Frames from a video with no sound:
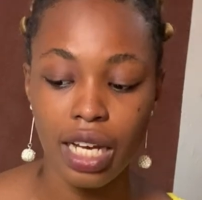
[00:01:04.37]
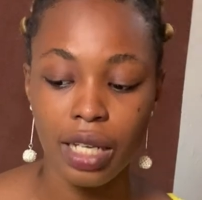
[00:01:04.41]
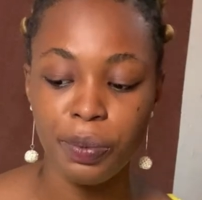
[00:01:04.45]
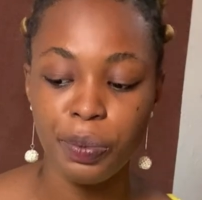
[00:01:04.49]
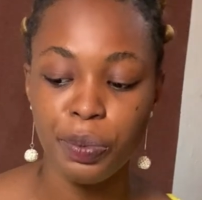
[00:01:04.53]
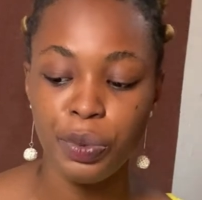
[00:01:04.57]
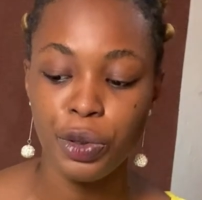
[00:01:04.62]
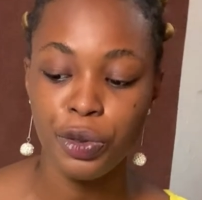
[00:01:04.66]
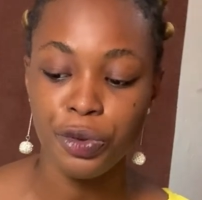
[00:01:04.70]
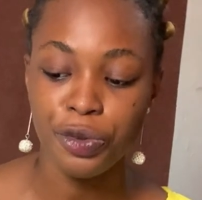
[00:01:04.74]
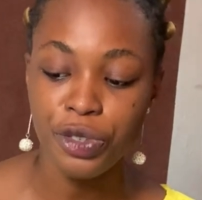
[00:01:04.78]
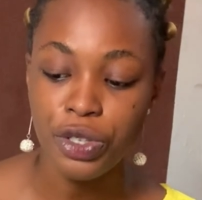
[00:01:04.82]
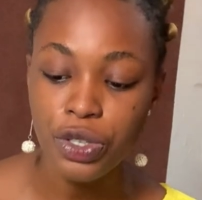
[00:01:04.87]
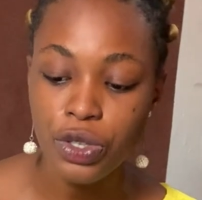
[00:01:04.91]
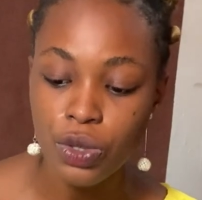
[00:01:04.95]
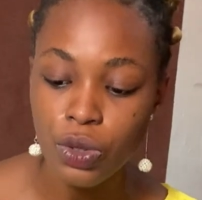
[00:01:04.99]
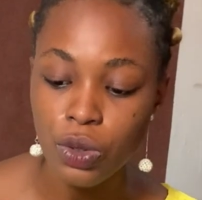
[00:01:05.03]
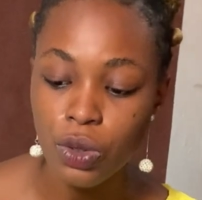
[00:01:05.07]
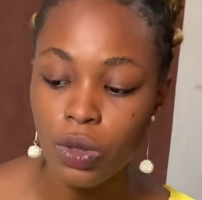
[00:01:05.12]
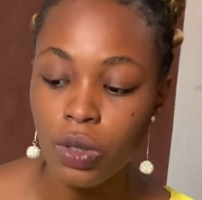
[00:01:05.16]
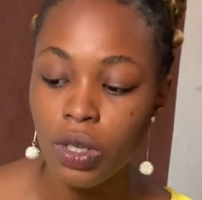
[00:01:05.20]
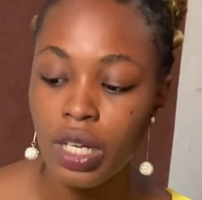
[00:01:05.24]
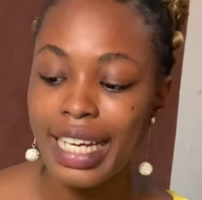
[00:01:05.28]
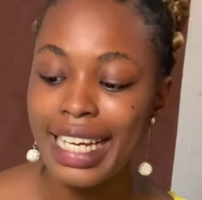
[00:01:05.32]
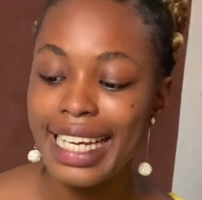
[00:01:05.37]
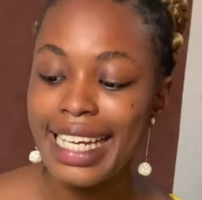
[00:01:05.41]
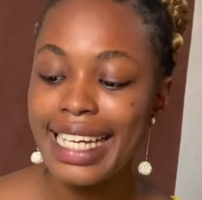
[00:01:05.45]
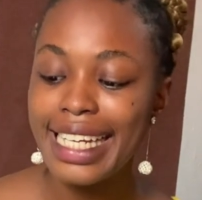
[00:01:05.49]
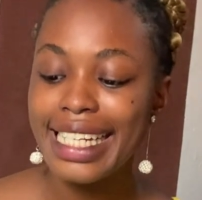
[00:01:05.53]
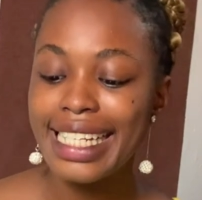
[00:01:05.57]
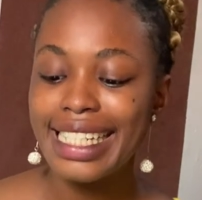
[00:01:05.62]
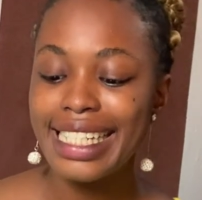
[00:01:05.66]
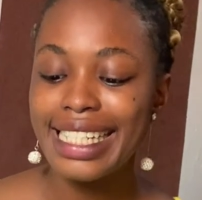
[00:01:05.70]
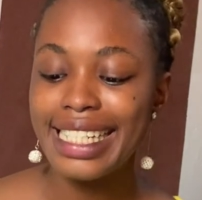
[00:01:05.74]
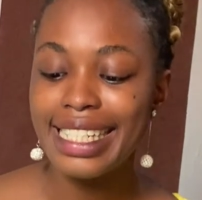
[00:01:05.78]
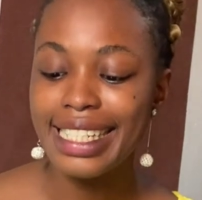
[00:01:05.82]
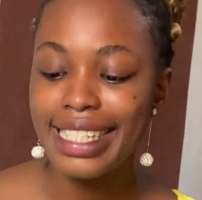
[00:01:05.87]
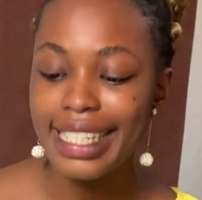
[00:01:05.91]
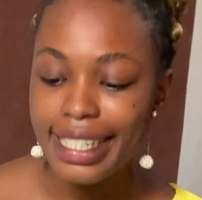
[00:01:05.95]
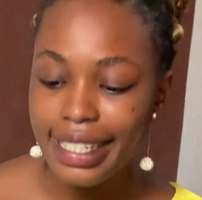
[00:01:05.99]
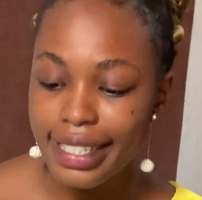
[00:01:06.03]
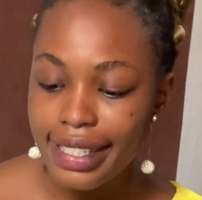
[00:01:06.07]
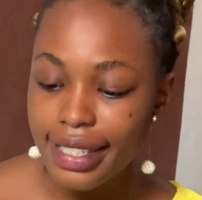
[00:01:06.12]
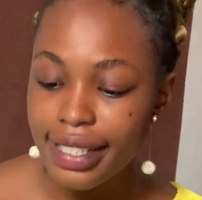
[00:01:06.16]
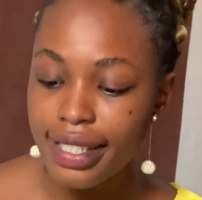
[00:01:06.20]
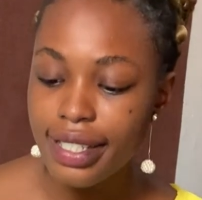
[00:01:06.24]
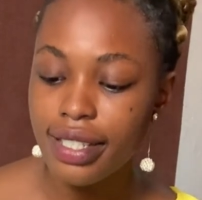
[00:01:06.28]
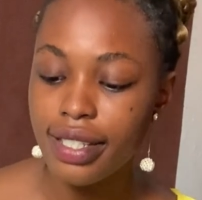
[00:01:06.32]
and Professor
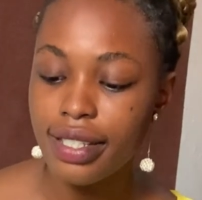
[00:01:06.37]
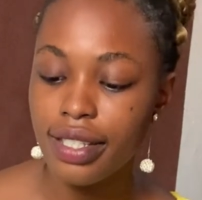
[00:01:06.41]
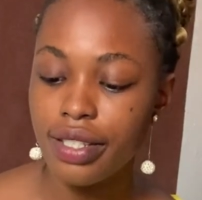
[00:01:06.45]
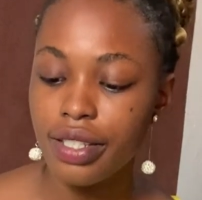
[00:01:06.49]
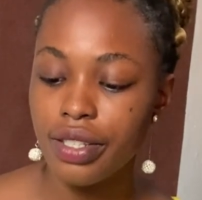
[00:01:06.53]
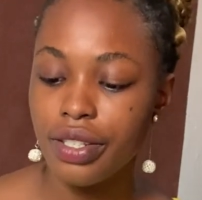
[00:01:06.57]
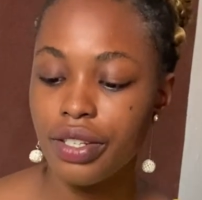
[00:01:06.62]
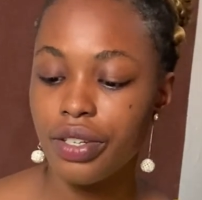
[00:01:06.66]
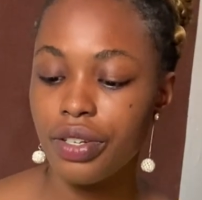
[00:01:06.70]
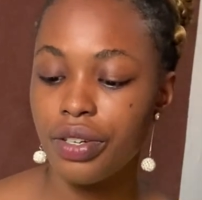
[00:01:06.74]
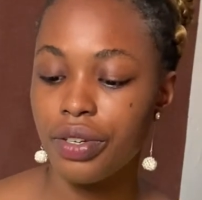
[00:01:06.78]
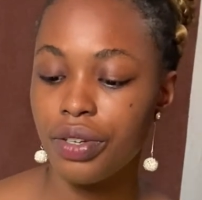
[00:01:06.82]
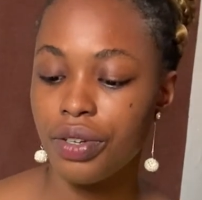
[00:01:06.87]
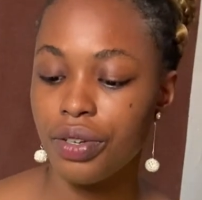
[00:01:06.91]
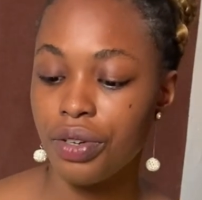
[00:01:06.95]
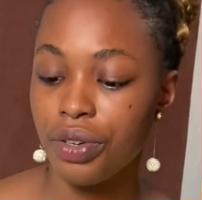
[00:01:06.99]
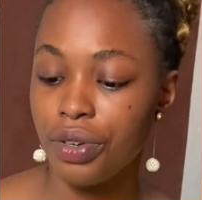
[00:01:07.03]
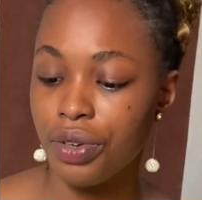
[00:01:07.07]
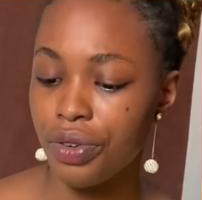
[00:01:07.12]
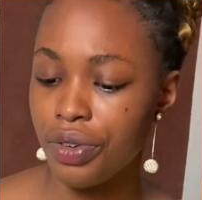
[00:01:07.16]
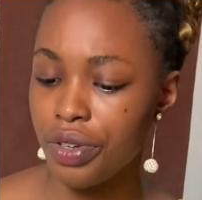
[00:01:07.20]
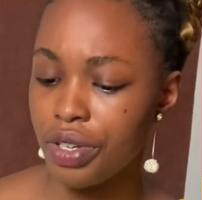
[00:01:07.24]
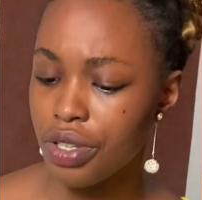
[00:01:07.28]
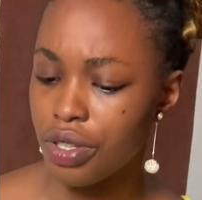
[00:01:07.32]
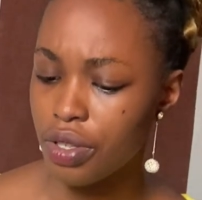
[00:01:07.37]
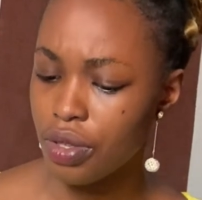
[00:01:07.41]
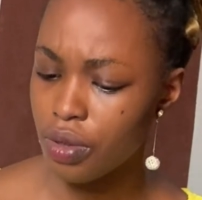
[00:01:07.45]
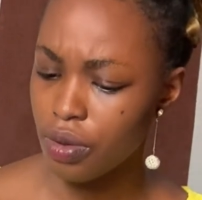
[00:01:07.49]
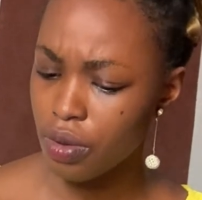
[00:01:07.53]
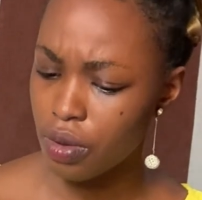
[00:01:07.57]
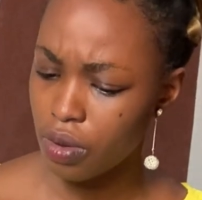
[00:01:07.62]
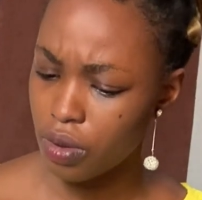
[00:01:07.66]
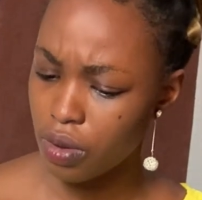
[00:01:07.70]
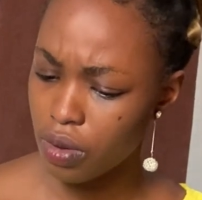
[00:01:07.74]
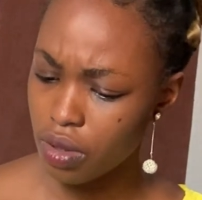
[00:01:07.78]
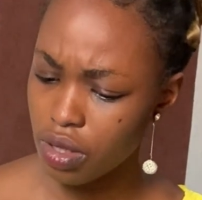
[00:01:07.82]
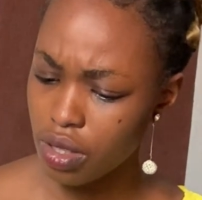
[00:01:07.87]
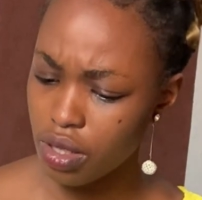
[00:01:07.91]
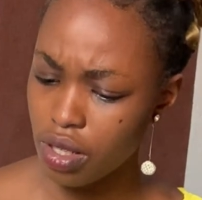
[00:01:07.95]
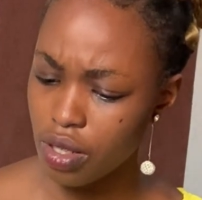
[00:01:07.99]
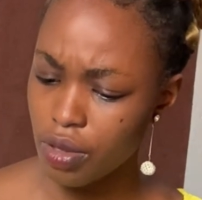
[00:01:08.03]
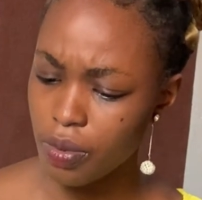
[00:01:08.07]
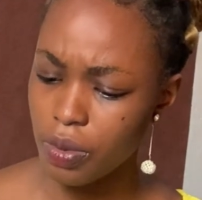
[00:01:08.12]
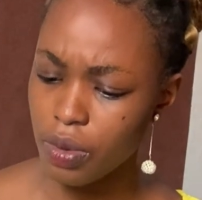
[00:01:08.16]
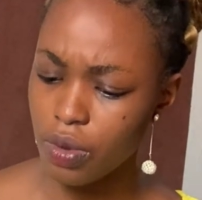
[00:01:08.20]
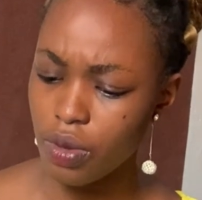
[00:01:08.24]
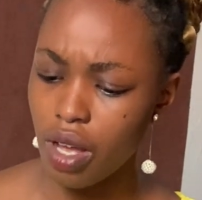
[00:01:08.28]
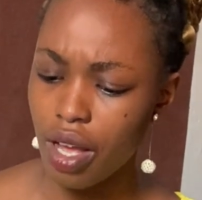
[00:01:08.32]
Jens Christoph, is not
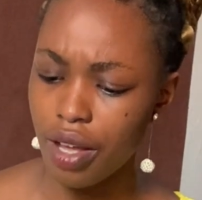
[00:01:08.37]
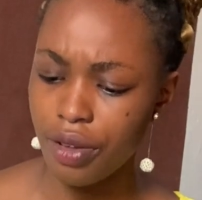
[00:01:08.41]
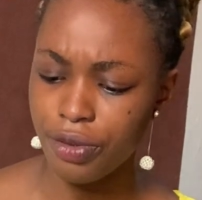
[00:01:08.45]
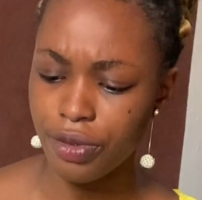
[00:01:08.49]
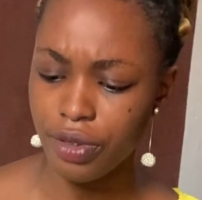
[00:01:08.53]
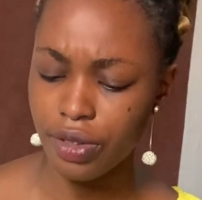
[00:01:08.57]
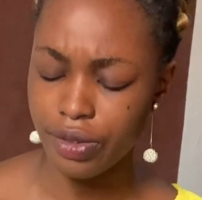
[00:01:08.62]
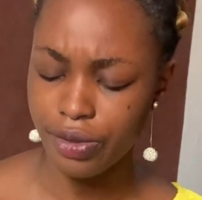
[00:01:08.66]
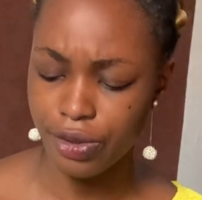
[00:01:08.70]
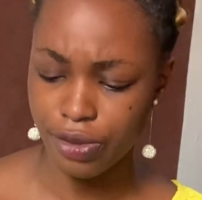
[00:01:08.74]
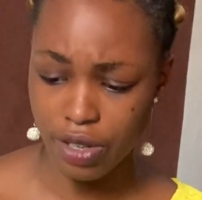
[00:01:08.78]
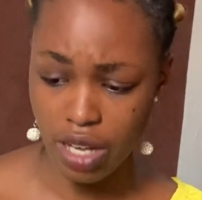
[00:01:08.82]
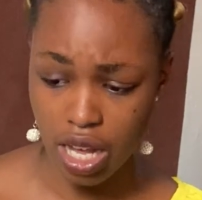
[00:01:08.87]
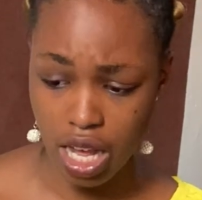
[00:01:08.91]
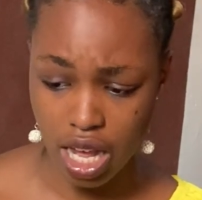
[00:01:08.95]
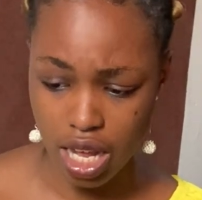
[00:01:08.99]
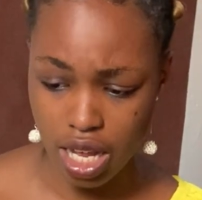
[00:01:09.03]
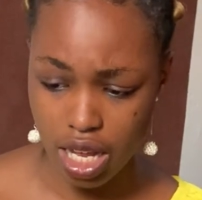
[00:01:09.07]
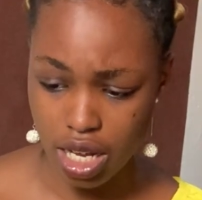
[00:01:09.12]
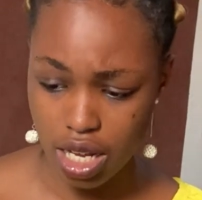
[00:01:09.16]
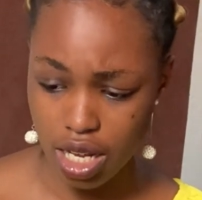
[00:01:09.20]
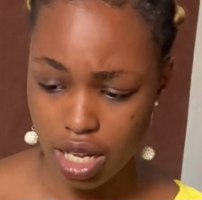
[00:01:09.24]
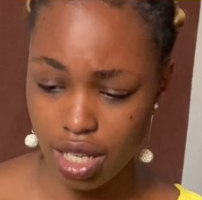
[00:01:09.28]
supposed to have far?